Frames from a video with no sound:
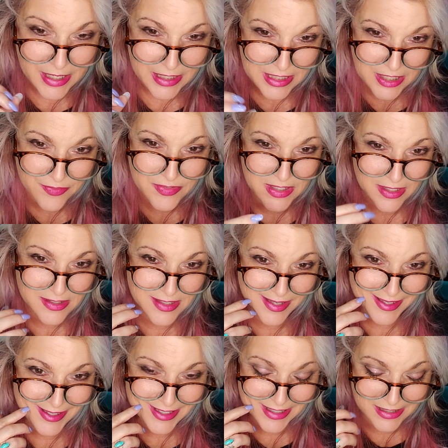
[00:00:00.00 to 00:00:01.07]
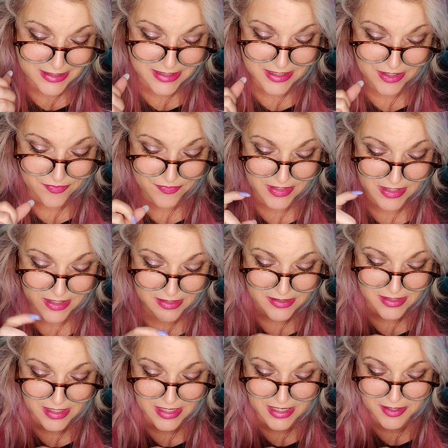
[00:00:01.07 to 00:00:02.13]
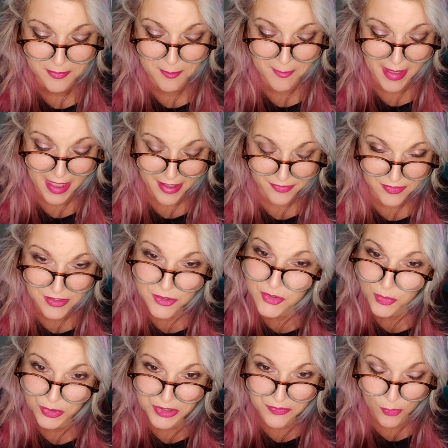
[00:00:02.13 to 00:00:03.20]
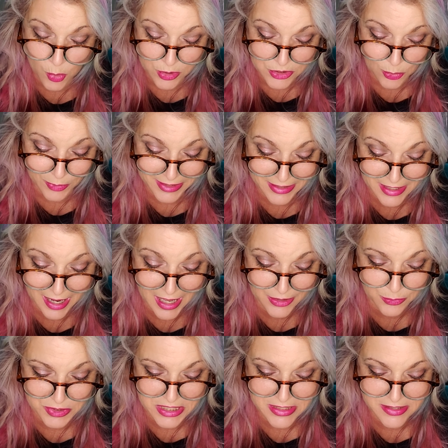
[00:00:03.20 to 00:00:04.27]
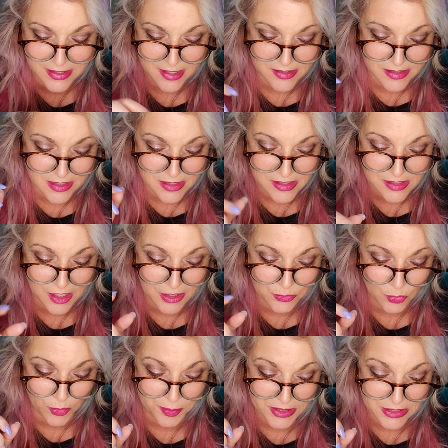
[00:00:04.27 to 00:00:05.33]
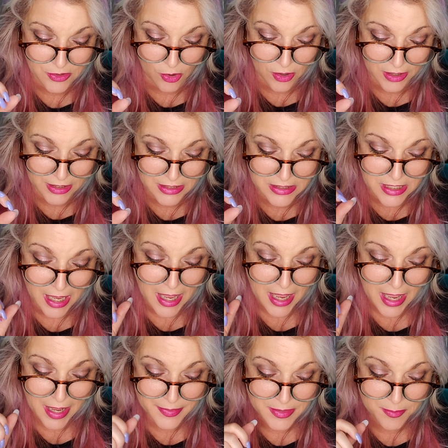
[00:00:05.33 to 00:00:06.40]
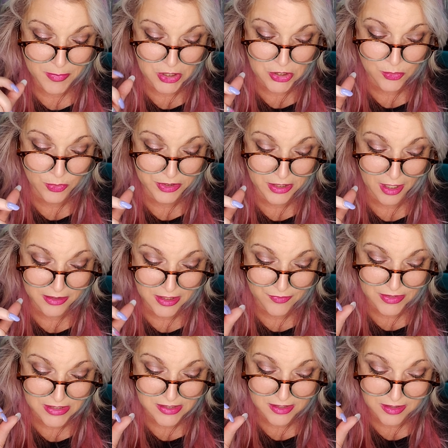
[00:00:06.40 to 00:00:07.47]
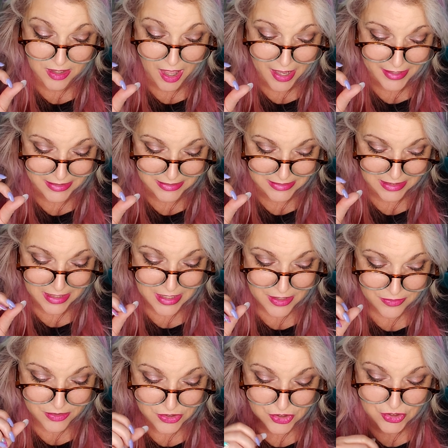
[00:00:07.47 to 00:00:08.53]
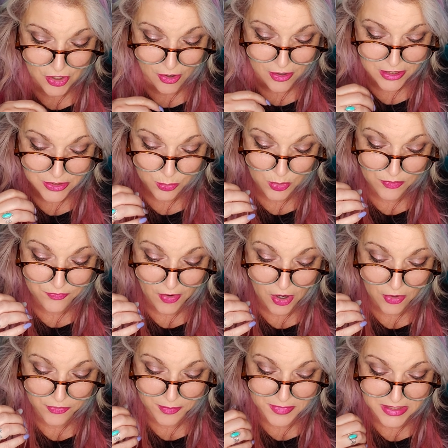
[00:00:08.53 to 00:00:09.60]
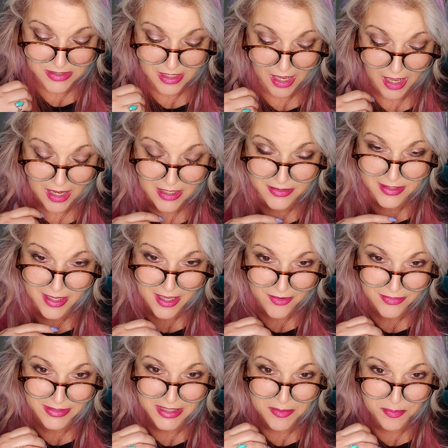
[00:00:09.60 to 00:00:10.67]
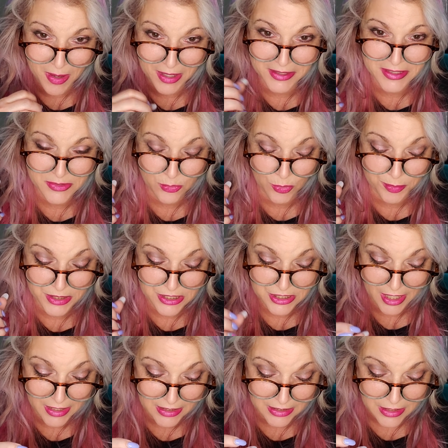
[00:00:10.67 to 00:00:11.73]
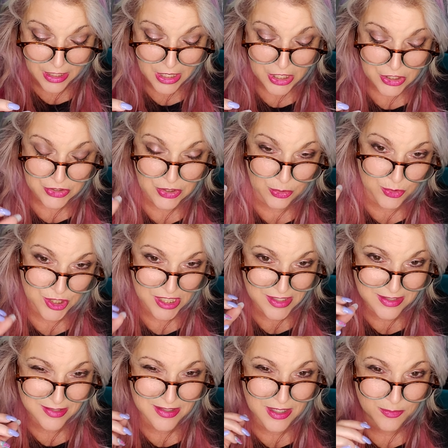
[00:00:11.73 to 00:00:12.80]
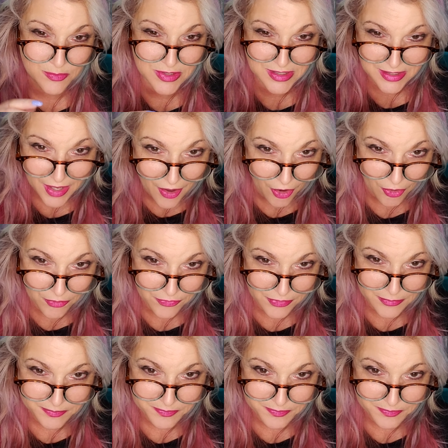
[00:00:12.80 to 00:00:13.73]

gives us a hint of this in Matthew 24 29 when he says, The sun will be darkened and the moon will not give its light. The stars will fall from the sky and the heavenly bodies will be shaken. So Jesus himself